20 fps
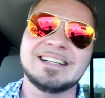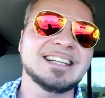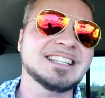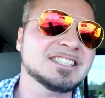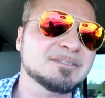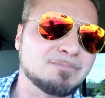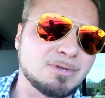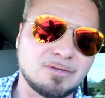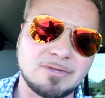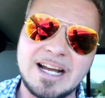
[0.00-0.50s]
and
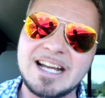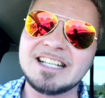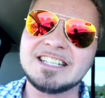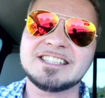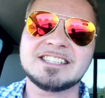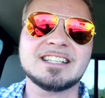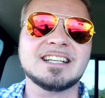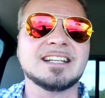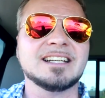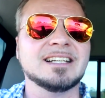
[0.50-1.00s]

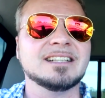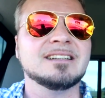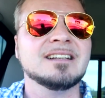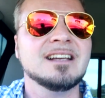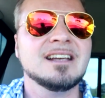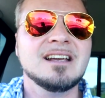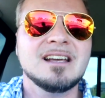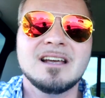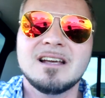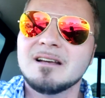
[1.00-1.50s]
inspiration and
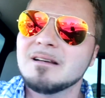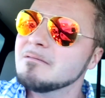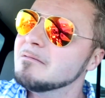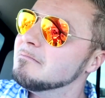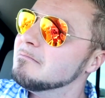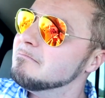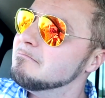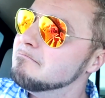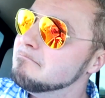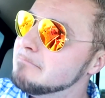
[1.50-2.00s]

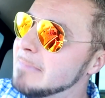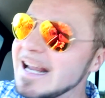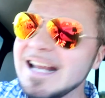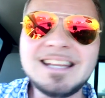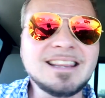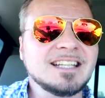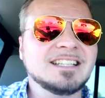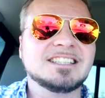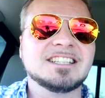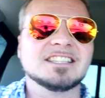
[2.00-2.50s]

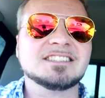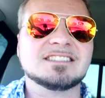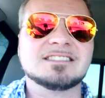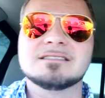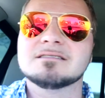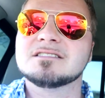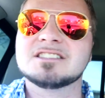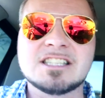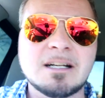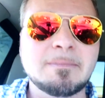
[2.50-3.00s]
mainly just
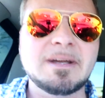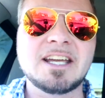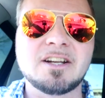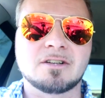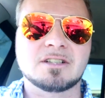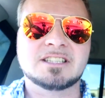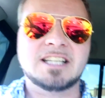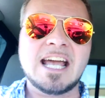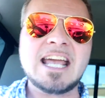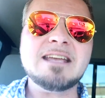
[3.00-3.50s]
some
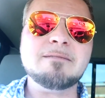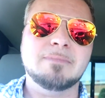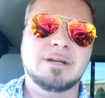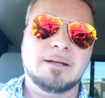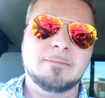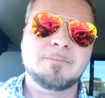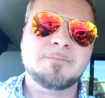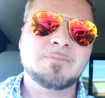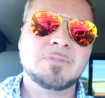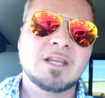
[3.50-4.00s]

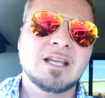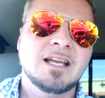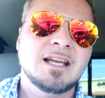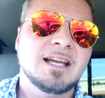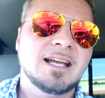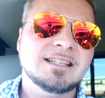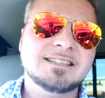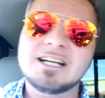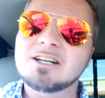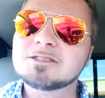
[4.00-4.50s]
entertainment.
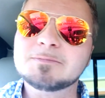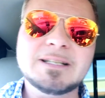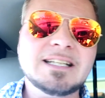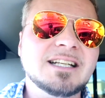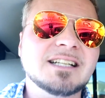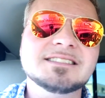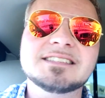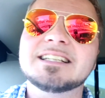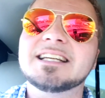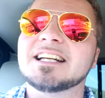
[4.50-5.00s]
He tells me he
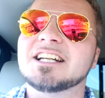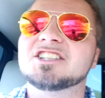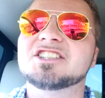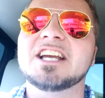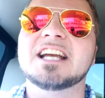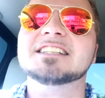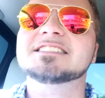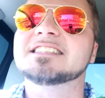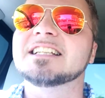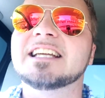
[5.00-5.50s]
doesn't get a
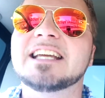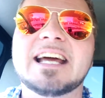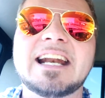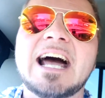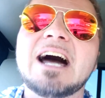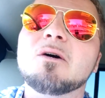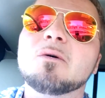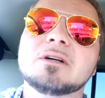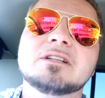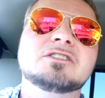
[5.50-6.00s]
chance to get
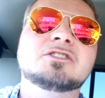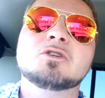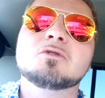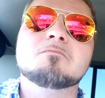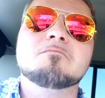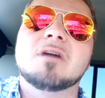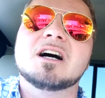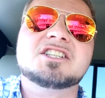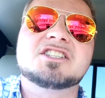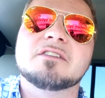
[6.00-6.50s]
out and do
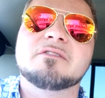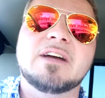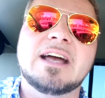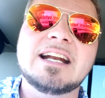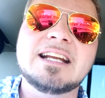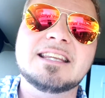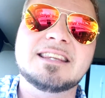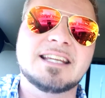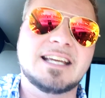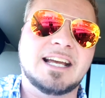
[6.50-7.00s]
much of
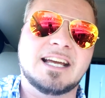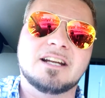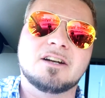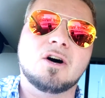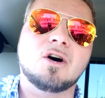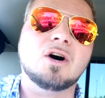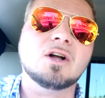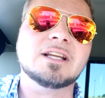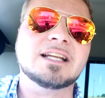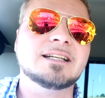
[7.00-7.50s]
anything at
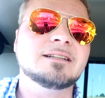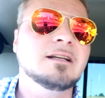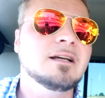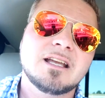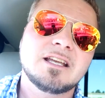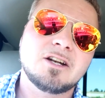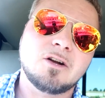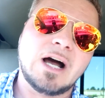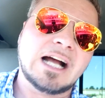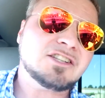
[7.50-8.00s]
all. And,
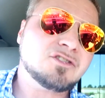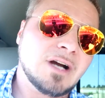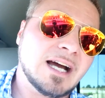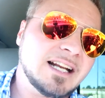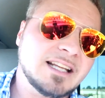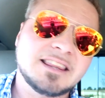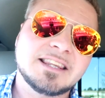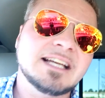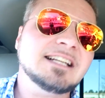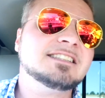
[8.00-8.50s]
you know, I try
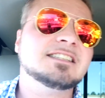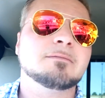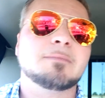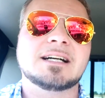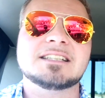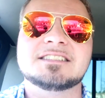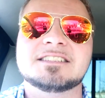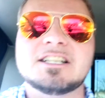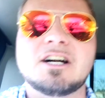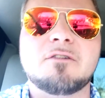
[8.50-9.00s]
to think to
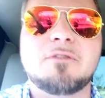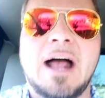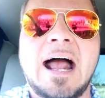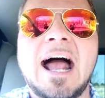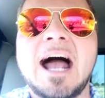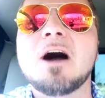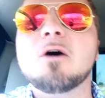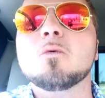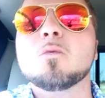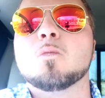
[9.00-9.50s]
myself,
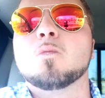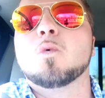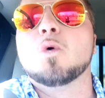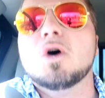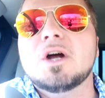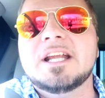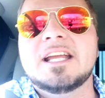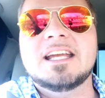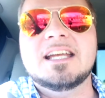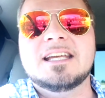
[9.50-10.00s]
how
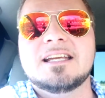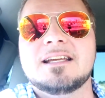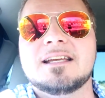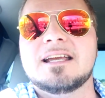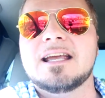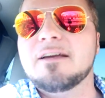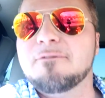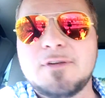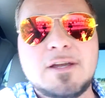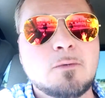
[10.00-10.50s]
would he
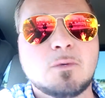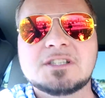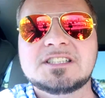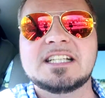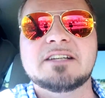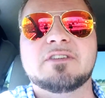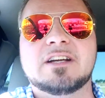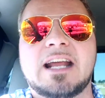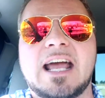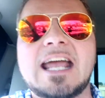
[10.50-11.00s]
if he
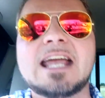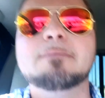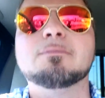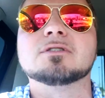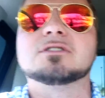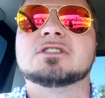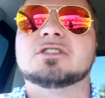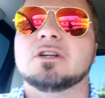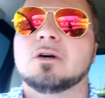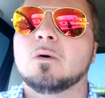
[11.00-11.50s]
was even
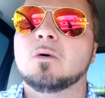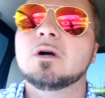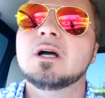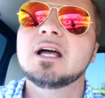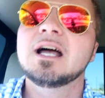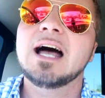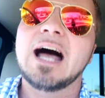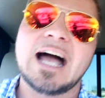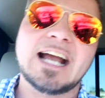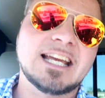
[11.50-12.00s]
able to?
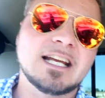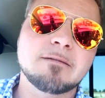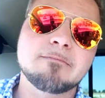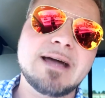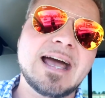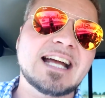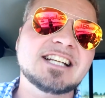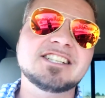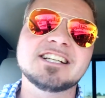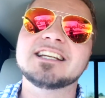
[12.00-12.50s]
I can
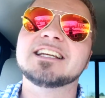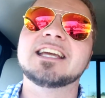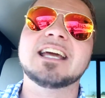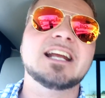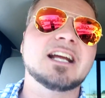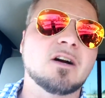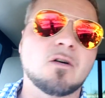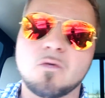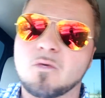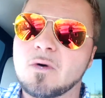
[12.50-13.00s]
imagine
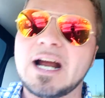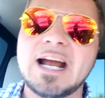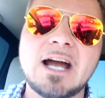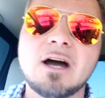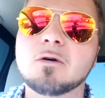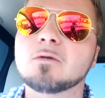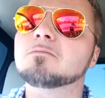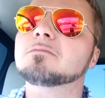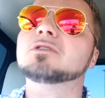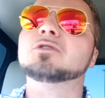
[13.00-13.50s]
getting
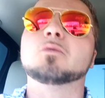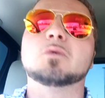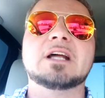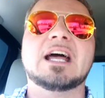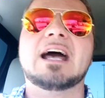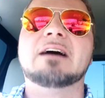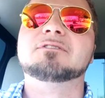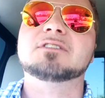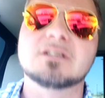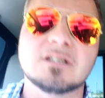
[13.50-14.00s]
around, you would
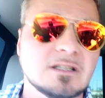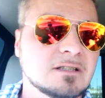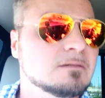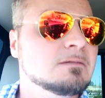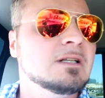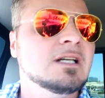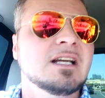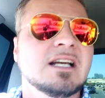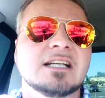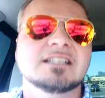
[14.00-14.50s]
have to
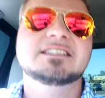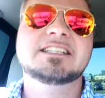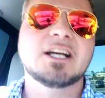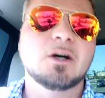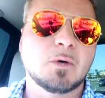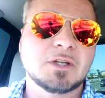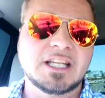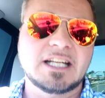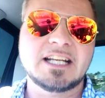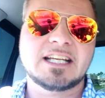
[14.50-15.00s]

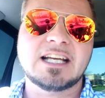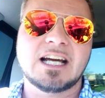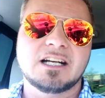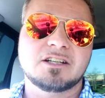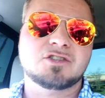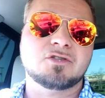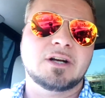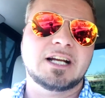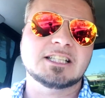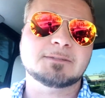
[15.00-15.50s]
deal with any kind
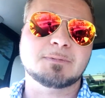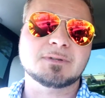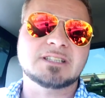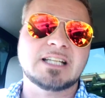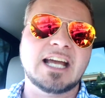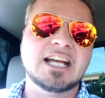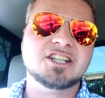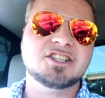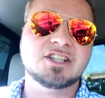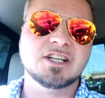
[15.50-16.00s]
of
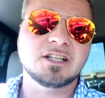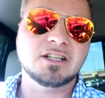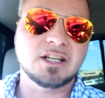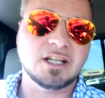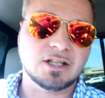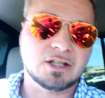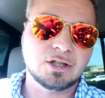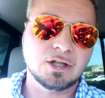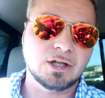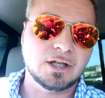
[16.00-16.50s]
transportation
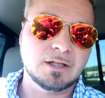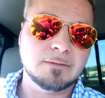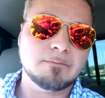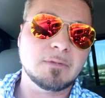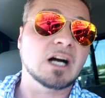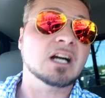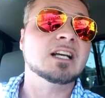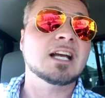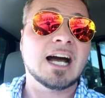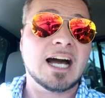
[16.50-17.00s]
that could
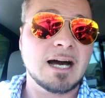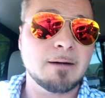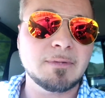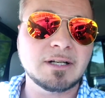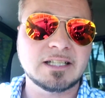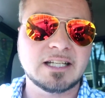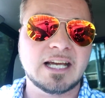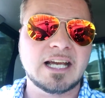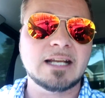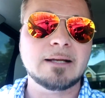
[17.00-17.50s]

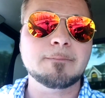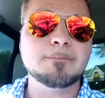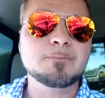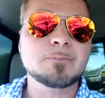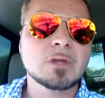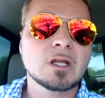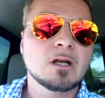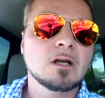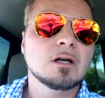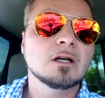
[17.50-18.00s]
accommodate
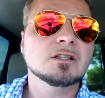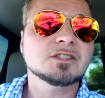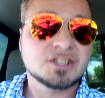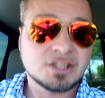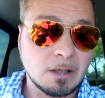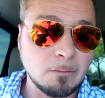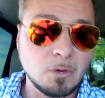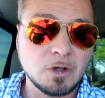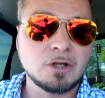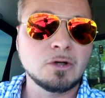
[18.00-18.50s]

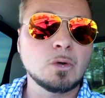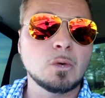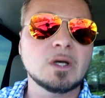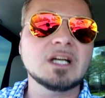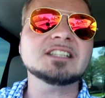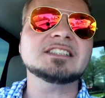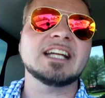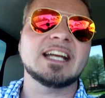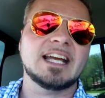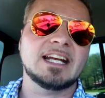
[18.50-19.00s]
someone who
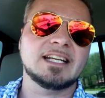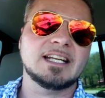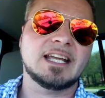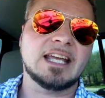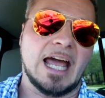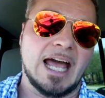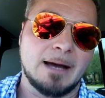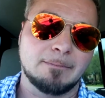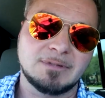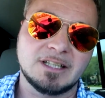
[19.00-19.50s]
is
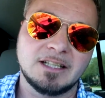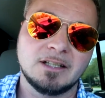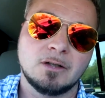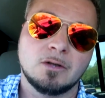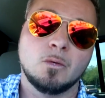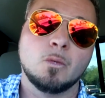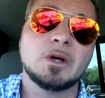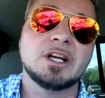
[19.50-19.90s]
handicapped and in a